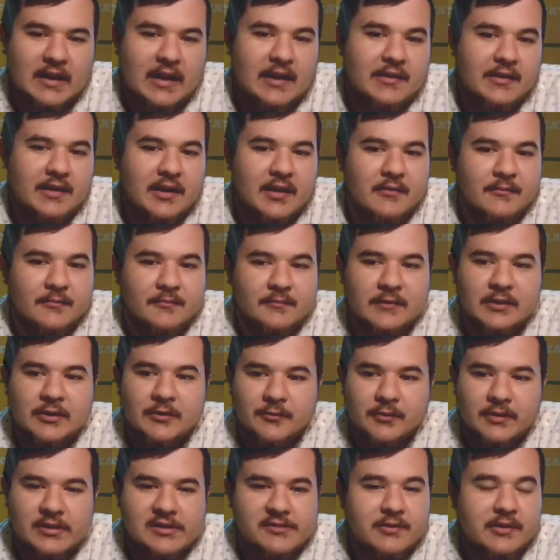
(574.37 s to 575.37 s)
yeah,
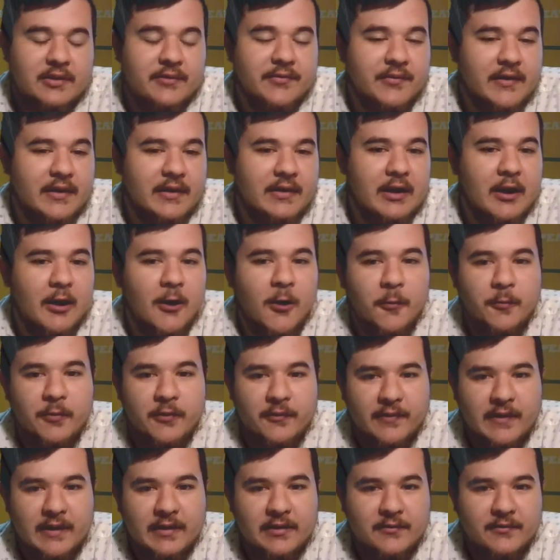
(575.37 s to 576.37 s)
really, really fun. I hope you
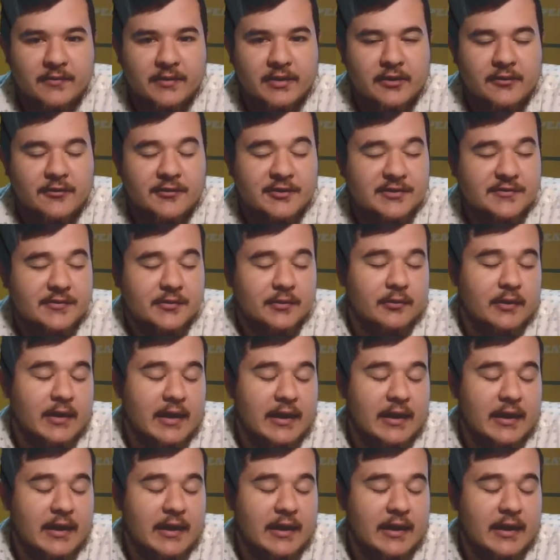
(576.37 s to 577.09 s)
found the video useful.